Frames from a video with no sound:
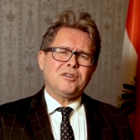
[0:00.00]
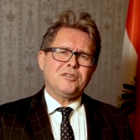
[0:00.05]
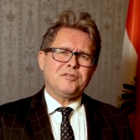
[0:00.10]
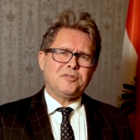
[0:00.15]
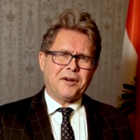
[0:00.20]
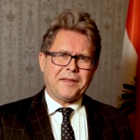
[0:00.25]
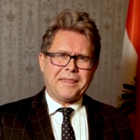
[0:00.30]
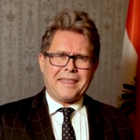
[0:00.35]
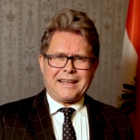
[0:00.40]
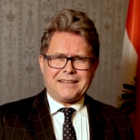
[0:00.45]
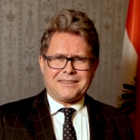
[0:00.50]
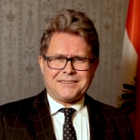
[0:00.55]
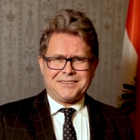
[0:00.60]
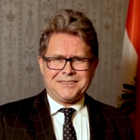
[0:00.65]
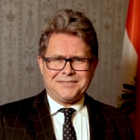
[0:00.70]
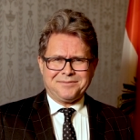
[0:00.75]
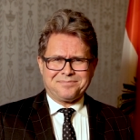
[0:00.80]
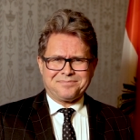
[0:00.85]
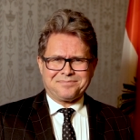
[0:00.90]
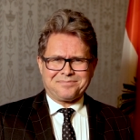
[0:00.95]
For
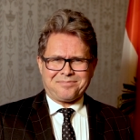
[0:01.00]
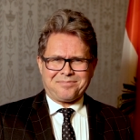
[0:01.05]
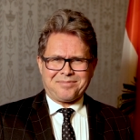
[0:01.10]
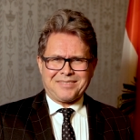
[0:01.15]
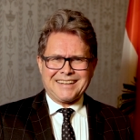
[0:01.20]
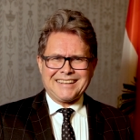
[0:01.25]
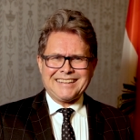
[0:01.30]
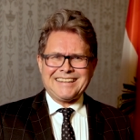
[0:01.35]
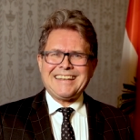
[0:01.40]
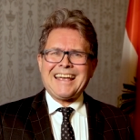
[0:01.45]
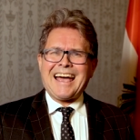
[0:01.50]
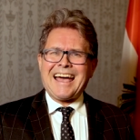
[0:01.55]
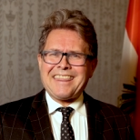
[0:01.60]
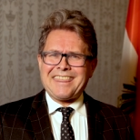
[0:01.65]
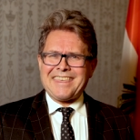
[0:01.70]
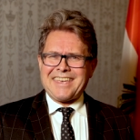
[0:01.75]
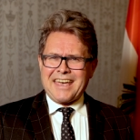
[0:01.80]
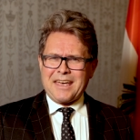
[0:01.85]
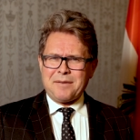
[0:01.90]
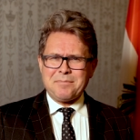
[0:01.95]
that, the
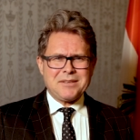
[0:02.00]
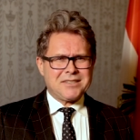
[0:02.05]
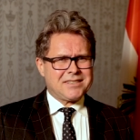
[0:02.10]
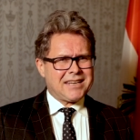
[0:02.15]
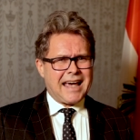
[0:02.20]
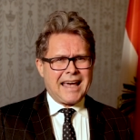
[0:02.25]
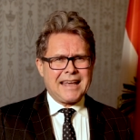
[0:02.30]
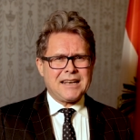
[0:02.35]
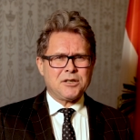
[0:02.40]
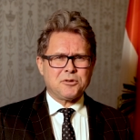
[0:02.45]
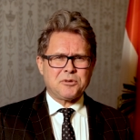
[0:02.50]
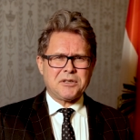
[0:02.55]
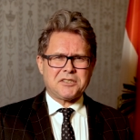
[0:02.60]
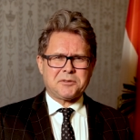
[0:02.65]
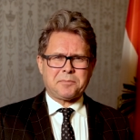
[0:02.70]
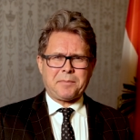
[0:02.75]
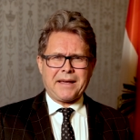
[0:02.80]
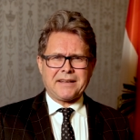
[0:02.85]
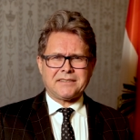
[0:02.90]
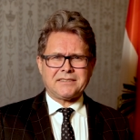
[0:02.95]
IDM is highly
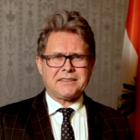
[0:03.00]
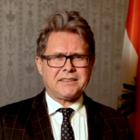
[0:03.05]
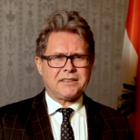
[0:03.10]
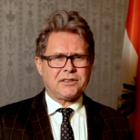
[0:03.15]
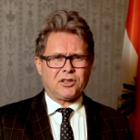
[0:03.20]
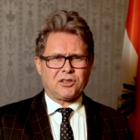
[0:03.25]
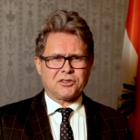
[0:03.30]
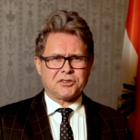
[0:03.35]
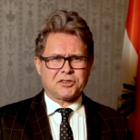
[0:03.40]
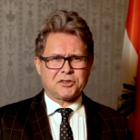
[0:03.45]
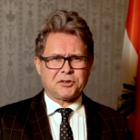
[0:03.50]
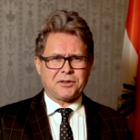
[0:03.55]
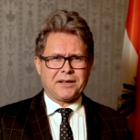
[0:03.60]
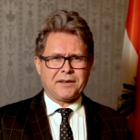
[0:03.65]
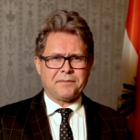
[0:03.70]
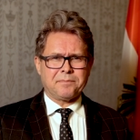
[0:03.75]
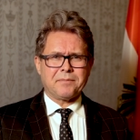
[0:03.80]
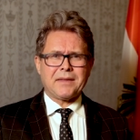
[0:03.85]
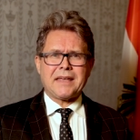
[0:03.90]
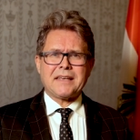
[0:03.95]
respected in
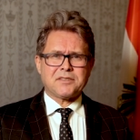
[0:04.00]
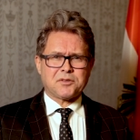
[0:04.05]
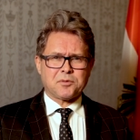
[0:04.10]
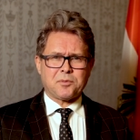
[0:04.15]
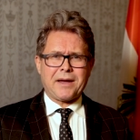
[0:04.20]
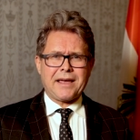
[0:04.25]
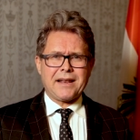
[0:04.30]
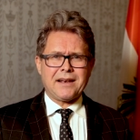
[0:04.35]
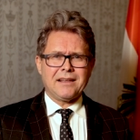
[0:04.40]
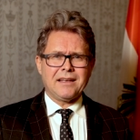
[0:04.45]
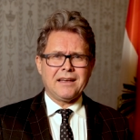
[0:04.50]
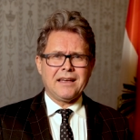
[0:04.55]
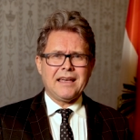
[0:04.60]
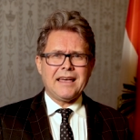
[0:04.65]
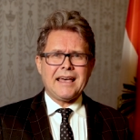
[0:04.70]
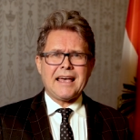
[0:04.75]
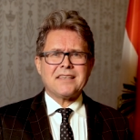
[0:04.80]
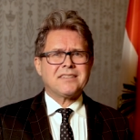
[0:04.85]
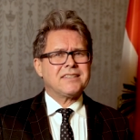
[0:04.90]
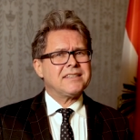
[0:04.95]
Austria as well
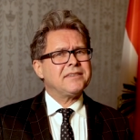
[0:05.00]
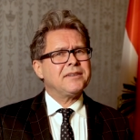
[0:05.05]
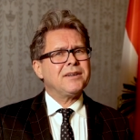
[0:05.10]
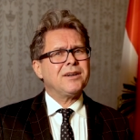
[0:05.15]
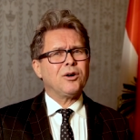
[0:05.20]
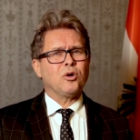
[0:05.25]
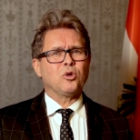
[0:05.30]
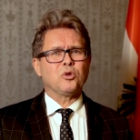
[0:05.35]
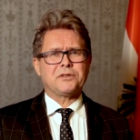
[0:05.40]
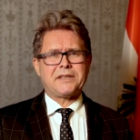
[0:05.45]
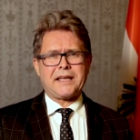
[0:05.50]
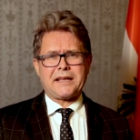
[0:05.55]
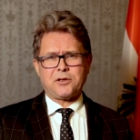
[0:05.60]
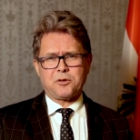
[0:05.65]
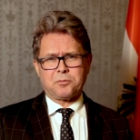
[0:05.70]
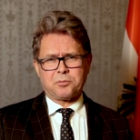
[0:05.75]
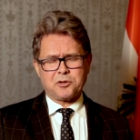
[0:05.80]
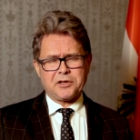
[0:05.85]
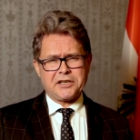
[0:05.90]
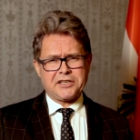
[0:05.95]
as in the whole
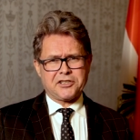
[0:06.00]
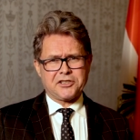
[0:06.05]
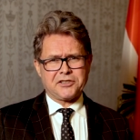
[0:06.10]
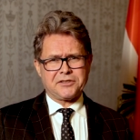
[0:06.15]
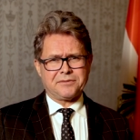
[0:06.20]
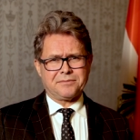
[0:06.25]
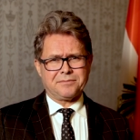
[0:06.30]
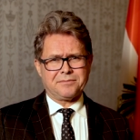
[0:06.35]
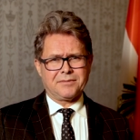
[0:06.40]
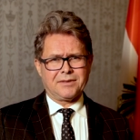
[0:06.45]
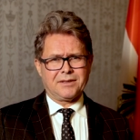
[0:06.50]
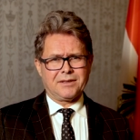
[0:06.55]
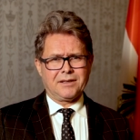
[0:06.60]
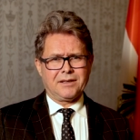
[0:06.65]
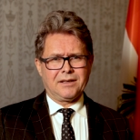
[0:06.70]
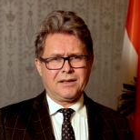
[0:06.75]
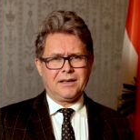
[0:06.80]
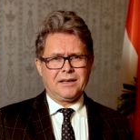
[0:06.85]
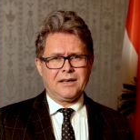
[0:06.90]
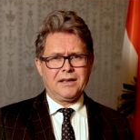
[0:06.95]
Danube region.
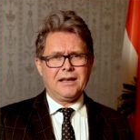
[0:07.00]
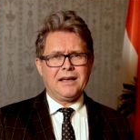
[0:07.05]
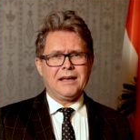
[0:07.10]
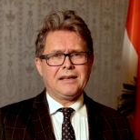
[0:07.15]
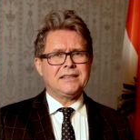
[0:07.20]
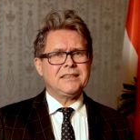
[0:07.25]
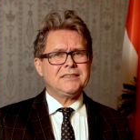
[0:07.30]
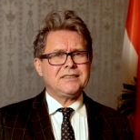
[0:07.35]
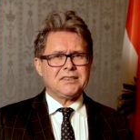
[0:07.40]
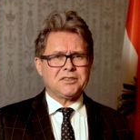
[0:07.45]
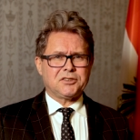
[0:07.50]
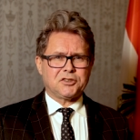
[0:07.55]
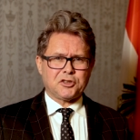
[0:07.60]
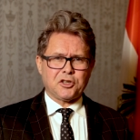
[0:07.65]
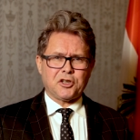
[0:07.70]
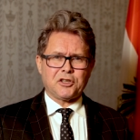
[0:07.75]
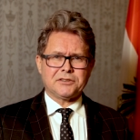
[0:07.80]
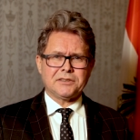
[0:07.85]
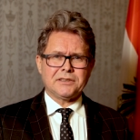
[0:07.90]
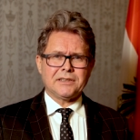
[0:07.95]
This is
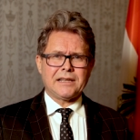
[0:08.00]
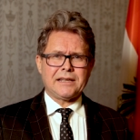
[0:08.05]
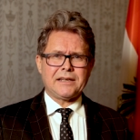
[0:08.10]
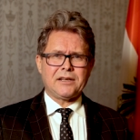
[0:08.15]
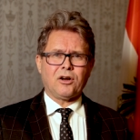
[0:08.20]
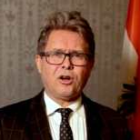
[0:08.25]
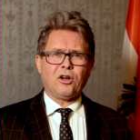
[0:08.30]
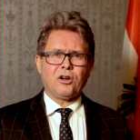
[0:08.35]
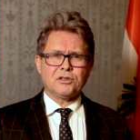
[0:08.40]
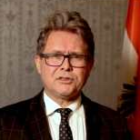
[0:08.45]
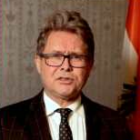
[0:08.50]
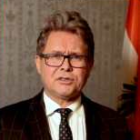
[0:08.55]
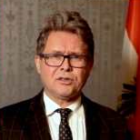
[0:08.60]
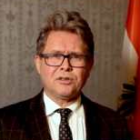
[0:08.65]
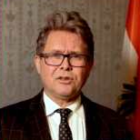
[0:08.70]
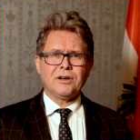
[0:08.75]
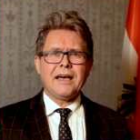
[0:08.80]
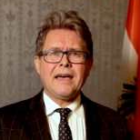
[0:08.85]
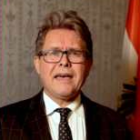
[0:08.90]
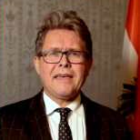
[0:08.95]
certainly
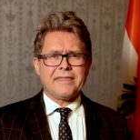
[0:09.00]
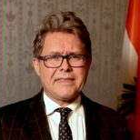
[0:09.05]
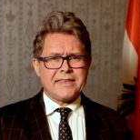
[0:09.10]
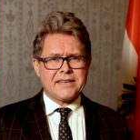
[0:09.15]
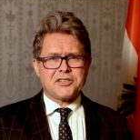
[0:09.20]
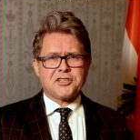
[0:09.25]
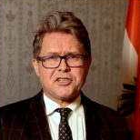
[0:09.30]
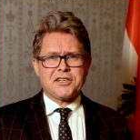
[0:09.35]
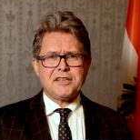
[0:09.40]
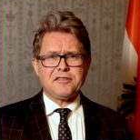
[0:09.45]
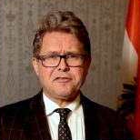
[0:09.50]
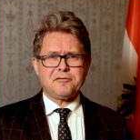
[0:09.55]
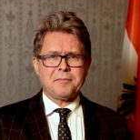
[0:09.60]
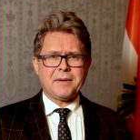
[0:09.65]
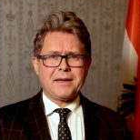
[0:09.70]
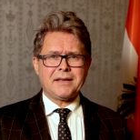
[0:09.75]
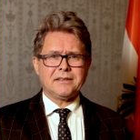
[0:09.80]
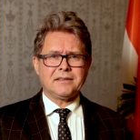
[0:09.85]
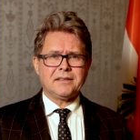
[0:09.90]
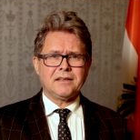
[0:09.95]
also the
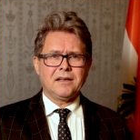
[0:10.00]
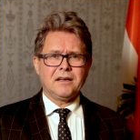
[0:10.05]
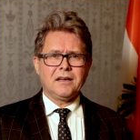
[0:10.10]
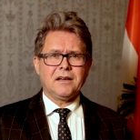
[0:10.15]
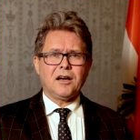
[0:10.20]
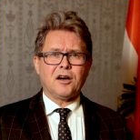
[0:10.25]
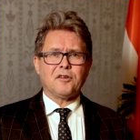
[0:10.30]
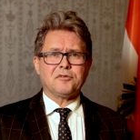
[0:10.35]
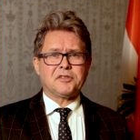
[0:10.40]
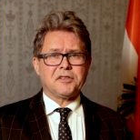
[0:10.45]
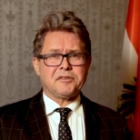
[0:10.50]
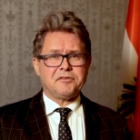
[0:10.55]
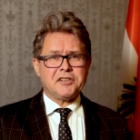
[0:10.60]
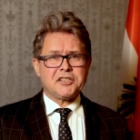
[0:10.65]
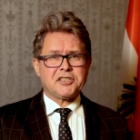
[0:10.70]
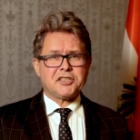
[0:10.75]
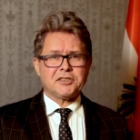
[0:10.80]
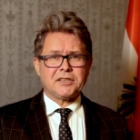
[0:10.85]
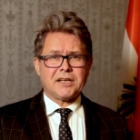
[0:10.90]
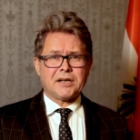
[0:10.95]
achievement of the
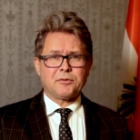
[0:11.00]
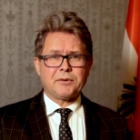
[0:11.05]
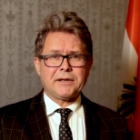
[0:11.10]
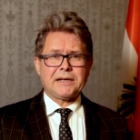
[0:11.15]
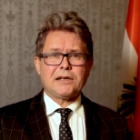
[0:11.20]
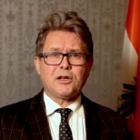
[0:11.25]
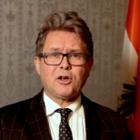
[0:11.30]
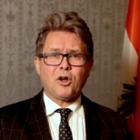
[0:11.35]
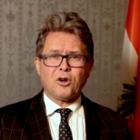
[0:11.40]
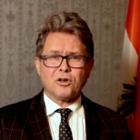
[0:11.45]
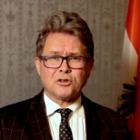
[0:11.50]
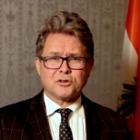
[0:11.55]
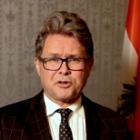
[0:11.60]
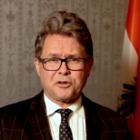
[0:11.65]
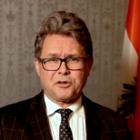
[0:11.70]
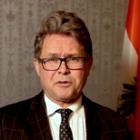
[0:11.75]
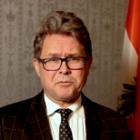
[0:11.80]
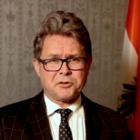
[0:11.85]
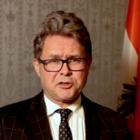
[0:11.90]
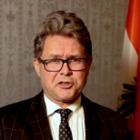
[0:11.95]
visionary
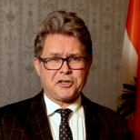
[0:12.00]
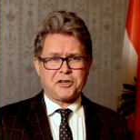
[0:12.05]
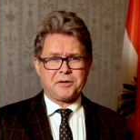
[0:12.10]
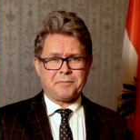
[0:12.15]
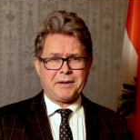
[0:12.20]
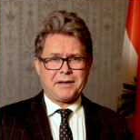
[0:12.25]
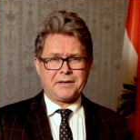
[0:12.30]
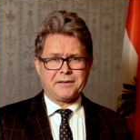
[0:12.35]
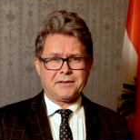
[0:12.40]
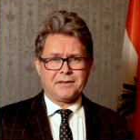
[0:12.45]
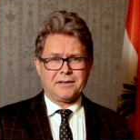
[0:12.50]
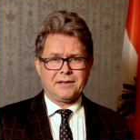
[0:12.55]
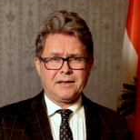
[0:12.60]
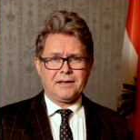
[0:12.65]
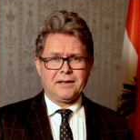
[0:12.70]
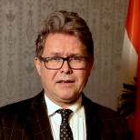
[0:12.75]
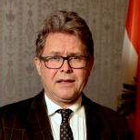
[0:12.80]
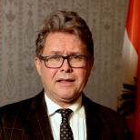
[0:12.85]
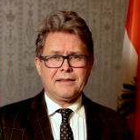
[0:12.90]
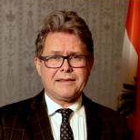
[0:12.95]
long-term chairman,
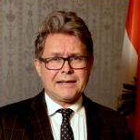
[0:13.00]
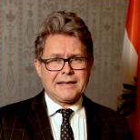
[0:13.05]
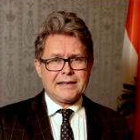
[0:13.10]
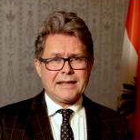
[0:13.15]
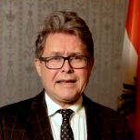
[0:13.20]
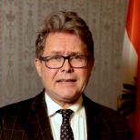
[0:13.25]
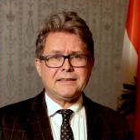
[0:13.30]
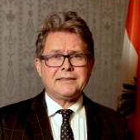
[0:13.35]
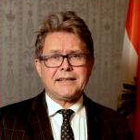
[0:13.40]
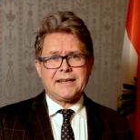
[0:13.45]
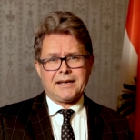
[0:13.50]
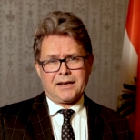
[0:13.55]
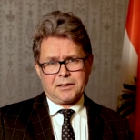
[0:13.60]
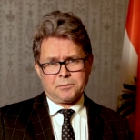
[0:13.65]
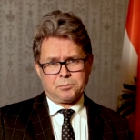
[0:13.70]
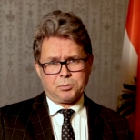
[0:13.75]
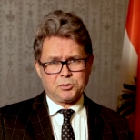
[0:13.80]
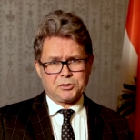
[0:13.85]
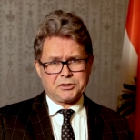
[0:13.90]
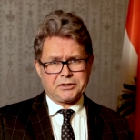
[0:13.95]
the late
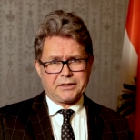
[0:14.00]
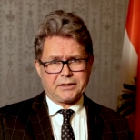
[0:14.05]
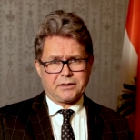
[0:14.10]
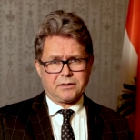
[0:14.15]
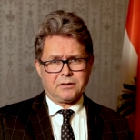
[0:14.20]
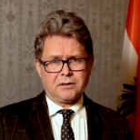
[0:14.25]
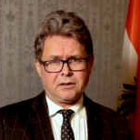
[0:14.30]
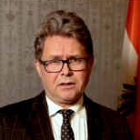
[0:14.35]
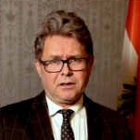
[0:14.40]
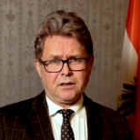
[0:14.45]
Erhard Busek,